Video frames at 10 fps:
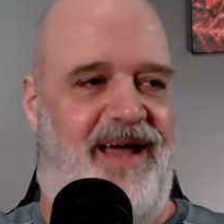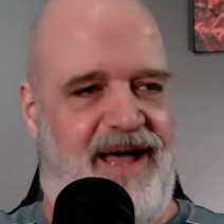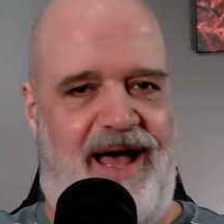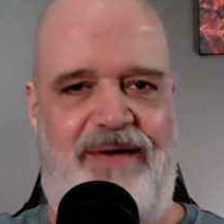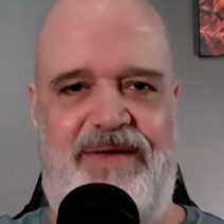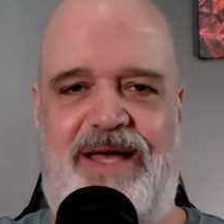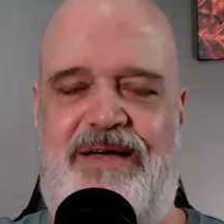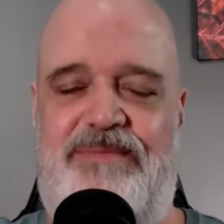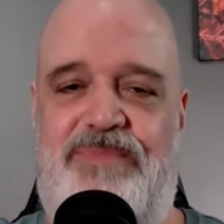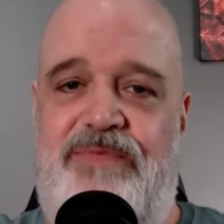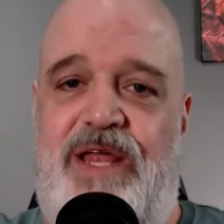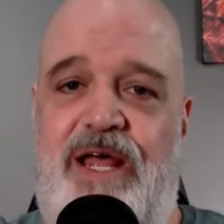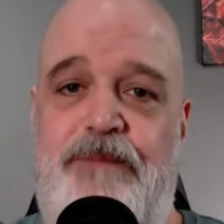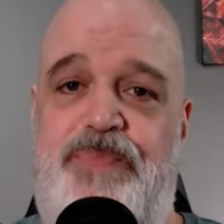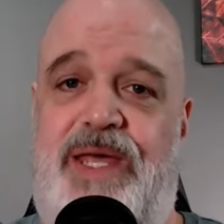I couldn't believe it.
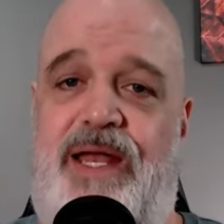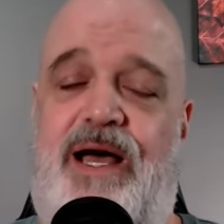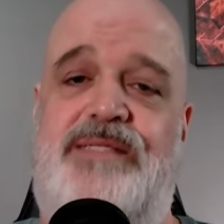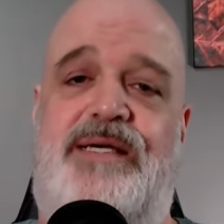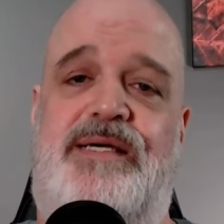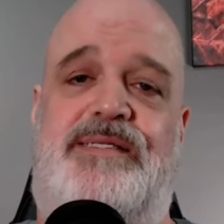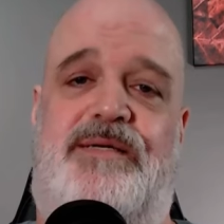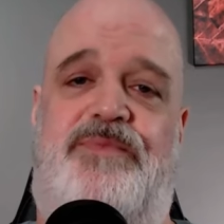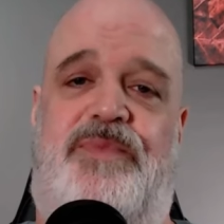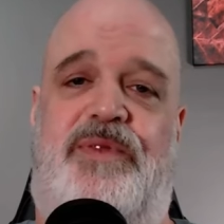And I'll tell you something.